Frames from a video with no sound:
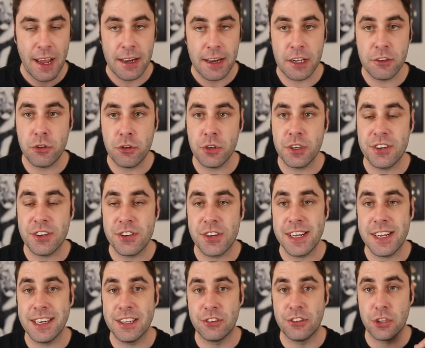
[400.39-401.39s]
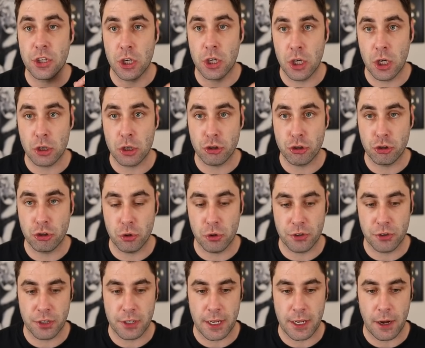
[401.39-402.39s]
And as you can see, it's a lot
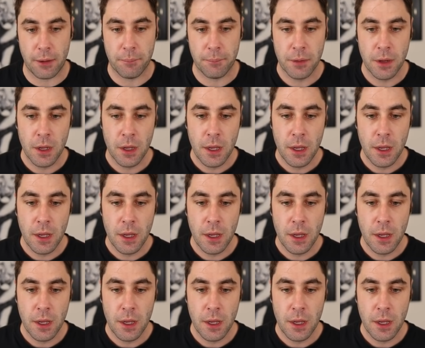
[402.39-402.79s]
shorter now.